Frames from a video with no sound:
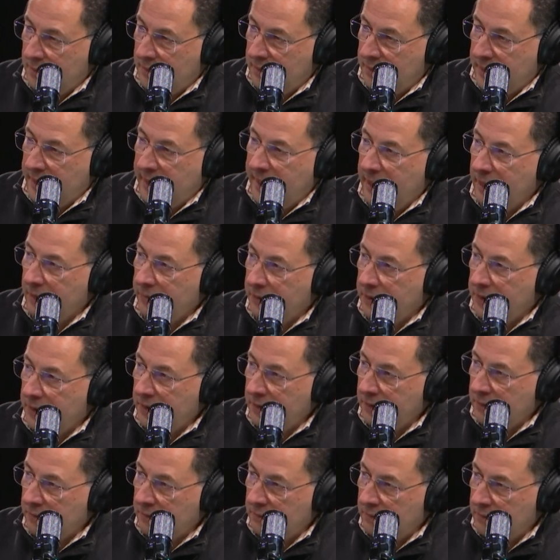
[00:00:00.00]
It's a hell of a
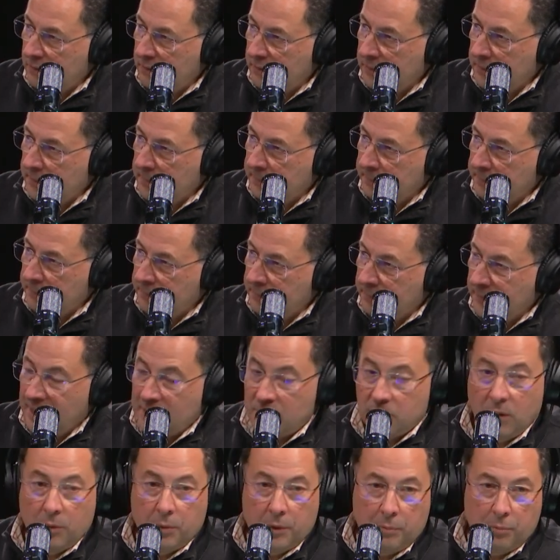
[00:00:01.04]
deal.
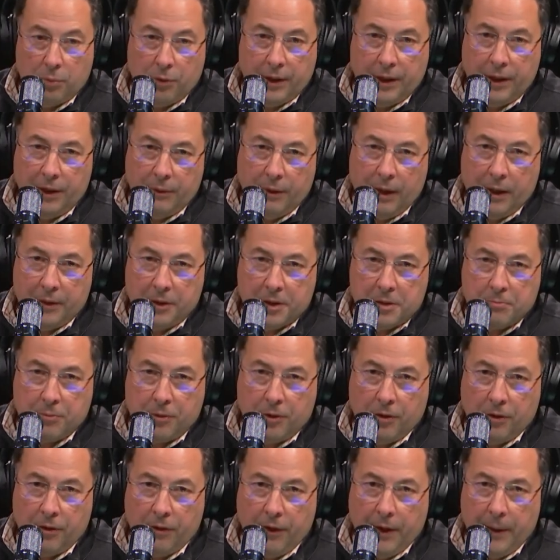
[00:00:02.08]
That's what we bring you on this
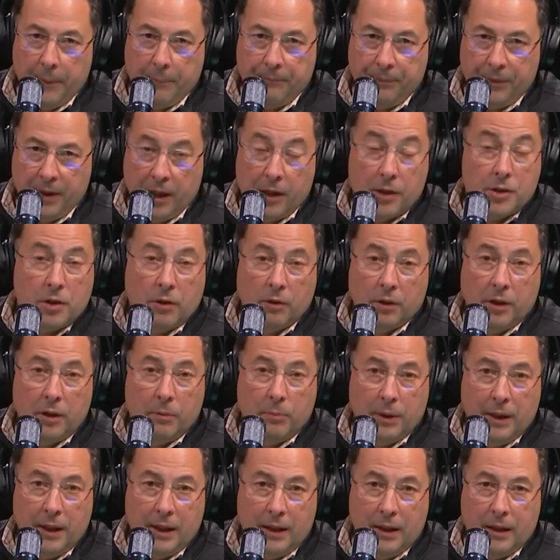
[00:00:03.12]
program, and it's only
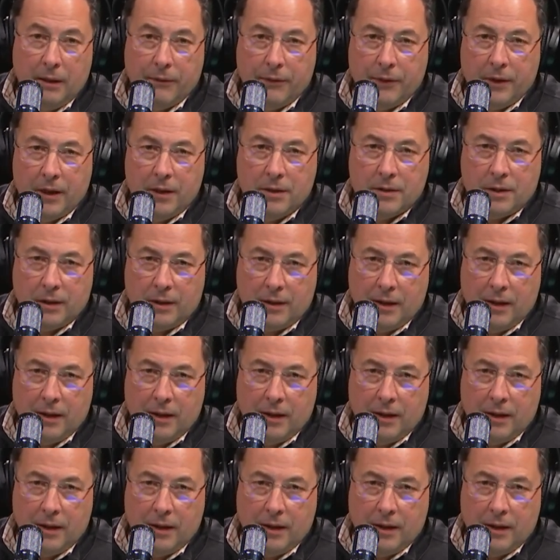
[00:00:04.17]
the beginning of things to